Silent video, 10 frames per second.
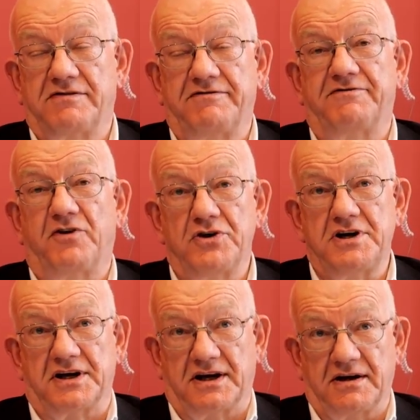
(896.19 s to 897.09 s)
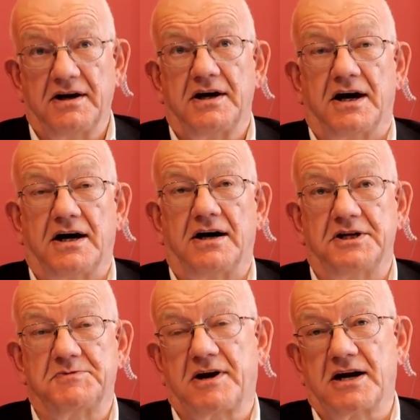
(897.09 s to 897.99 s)
avoiding
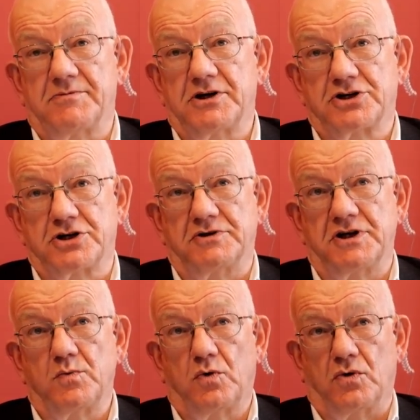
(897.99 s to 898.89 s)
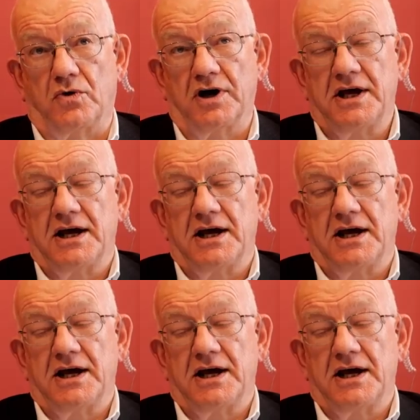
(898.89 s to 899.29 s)
this becoming a shooting war.